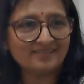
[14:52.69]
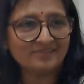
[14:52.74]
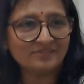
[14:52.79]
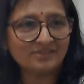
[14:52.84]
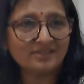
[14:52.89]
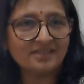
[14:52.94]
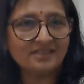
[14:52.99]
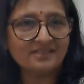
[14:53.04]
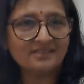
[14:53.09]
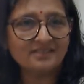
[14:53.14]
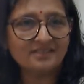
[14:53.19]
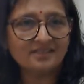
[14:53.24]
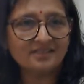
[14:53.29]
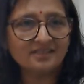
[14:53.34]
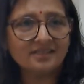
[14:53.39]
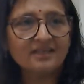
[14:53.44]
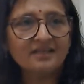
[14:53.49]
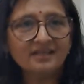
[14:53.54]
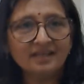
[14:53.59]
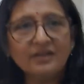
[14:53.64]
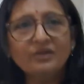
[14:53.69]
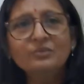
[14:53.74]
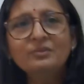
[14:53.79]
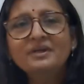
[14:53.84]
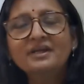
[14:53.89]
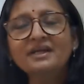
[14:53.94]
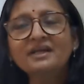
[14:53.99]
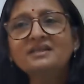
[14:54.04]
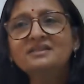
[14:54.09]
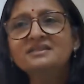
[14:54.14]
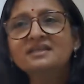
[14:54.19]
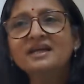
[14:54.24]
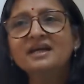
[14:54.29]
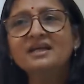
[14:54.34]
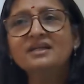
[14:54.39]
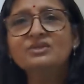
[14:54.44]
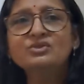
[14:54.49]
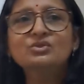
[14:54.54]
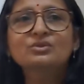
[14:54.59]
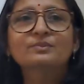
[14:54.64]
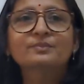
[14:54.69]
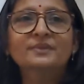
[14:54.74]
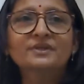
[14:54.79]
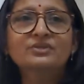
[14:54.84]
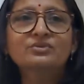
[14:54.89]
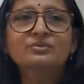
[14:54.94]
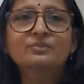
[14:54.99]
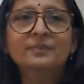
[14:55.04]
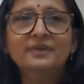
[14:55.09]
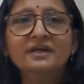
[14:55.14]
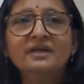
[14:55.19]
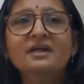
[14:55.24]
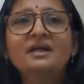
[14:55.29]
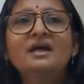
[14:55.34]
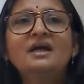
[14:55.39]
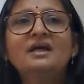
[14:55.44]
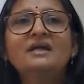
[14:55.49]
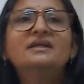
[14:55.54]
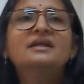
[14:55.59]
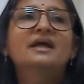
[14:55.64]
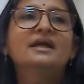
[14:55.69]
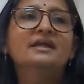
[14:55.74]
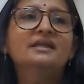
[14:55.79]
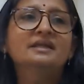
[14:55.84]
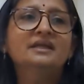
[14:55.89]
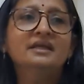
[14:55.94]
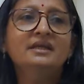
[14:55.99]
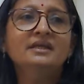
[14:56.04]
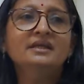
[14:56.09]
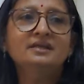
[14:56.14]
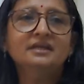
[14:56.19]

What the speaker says: You can say nanomaterials, they are super tiny